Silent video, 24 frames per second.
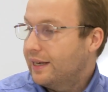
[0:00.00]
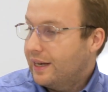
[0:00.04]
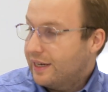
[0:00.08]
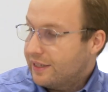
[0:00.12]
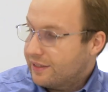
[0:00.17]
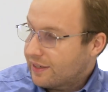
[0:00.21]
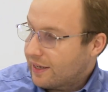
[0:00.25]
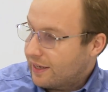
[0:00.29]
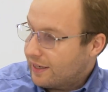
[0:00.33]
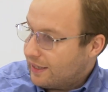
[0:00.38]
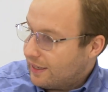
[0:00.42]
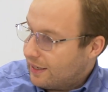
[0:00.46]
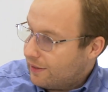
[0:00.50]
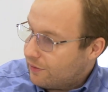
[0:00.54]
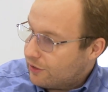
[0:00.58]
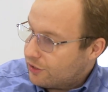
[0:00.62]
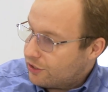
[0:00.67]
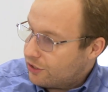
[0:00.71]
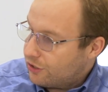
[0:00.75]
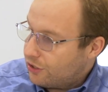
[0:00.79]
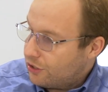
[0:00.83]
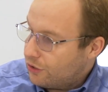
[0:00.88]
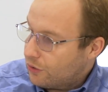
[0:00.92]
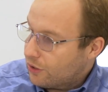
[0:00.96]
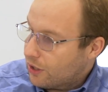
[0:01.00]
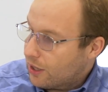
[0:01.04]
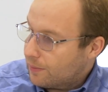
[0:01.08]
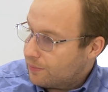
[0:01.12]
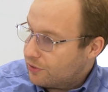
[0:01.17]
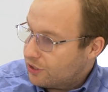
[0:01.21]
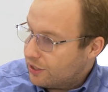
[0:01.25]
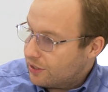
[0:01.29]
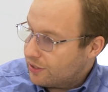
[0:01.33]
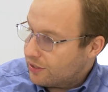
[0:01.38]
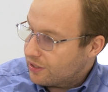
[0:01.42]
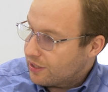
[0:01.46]
it's going to give us two
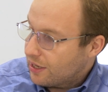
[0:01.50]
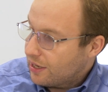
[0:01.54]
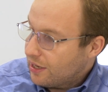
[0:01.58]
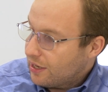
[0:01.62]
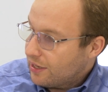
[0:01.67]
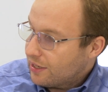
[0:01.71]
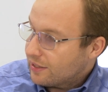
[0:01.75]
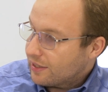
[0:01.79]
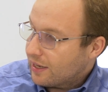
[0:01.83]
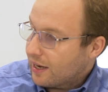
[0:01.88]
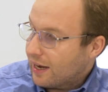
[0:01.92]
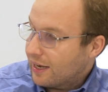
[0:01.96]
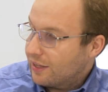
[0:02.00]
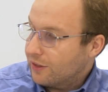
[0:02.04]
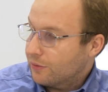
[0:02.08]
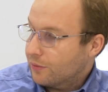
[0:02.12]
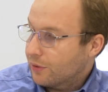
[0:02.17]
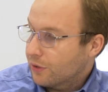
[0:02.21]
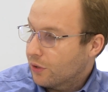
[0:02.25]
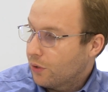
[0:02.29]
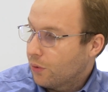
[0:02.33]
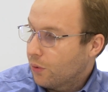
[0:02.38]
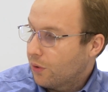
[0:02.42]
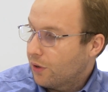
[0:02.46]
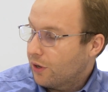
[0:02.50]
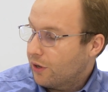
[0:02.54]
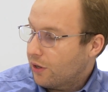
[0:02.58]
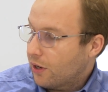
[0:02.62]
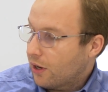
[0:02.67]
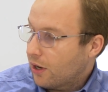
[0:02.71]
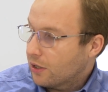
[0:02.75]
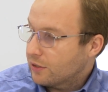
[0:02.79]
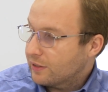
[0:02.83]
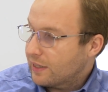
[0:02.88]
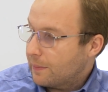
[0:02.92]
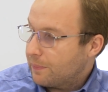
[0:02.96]
options to either record
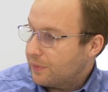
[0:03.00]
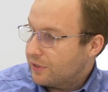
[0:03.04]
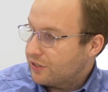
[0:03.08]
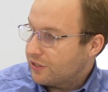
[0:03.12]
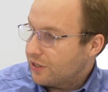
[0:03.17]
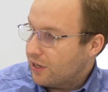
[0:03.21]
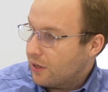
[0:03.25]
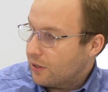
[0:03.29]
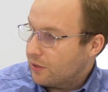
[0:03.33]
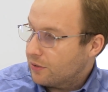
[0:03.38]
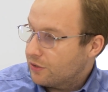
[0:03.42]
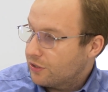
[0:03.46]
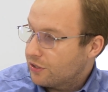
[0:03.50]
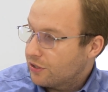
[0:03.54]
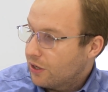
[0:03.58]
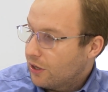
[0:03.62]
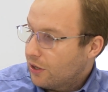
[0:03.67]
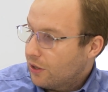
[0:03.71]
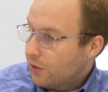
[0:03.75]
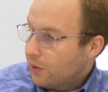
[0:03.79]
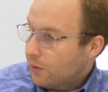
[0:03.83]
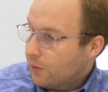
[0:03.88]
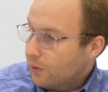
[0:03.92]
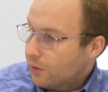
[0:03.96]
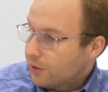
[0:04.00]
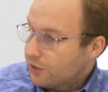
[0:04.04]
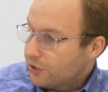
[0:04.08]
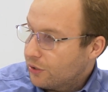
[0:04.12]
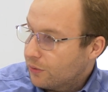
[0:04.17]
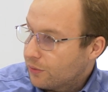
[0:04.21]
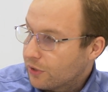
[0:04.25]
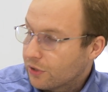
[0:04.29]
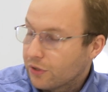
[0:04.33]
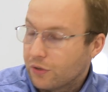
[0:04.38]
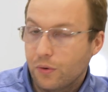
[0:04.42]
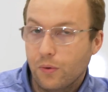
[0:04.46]
all episodes or
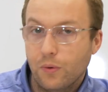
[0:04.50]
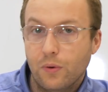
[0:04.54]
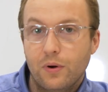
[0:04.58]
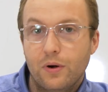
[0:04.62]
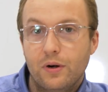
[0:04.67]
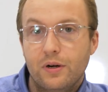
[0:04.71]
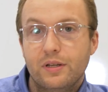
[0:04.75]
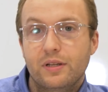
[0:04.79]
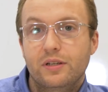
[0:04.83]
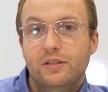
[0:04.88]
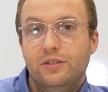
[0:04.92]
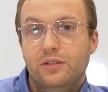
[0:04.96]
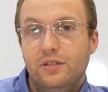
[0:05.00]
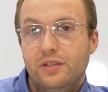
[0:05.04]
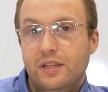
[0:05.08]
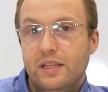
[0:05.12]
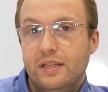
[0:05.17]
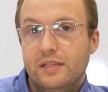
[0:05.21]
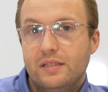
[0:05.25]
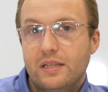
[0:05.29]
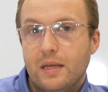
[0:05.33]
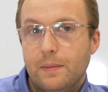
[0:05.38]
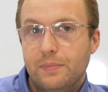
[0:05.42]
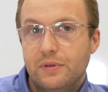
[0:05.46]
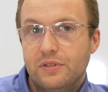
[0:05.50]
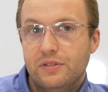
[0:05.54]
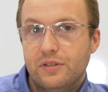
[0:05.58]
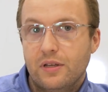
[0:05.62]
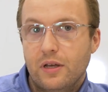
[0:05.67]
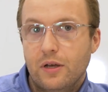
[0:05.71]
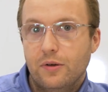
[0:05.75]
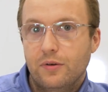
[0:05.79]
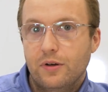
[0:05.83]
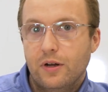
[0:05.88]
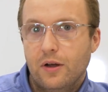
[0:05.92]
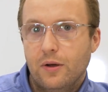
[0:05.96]
to record this
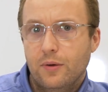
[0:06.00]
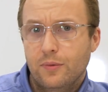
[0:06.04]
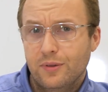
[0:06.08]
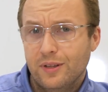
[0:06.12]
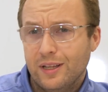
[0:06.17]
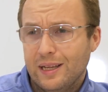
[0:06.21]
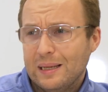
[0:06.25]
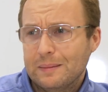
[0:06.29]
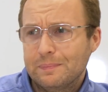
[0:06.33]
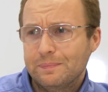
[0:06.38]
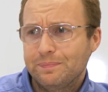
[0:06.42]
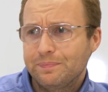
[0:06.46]
episode only.